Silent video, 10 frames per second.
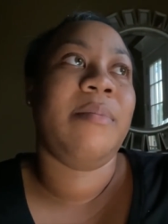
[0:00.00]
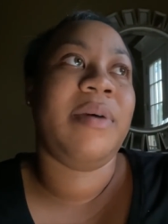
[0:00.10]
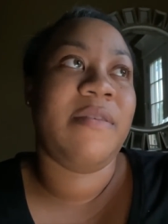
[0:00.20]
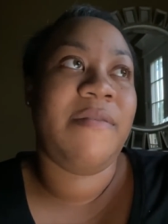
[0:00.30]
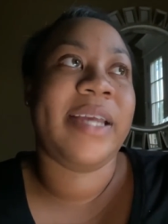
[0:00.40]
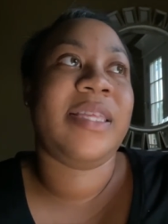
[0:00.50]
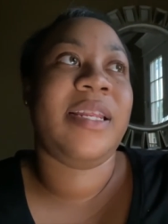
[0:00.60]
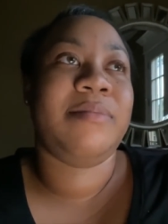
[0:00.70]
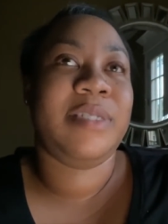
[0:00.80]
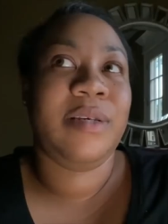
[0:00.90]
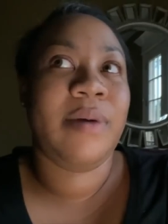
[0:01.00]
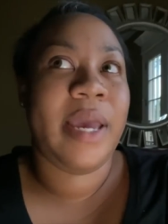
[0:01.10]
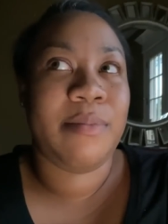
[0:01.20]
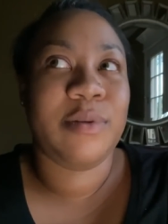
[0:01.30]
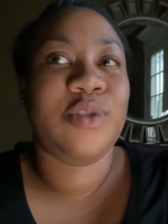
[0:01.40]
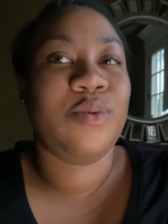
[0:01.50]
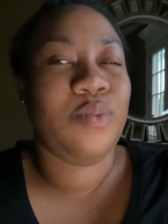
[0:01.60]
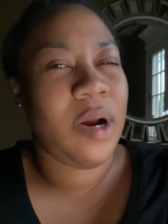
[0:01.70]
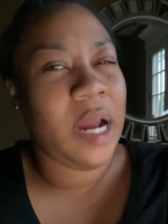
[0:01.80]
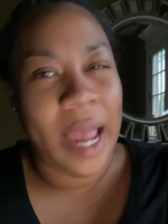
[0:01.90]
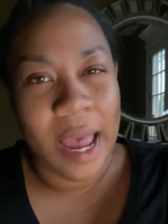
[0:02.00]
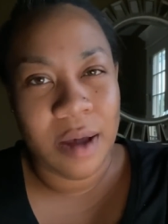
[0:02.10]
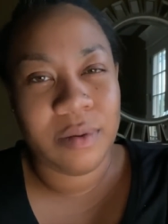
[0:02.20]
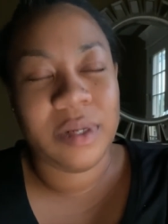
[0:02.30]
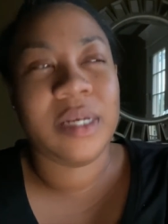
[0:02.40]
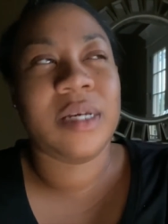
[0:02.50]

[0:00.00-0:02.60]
But the fact that I'm still able to work out,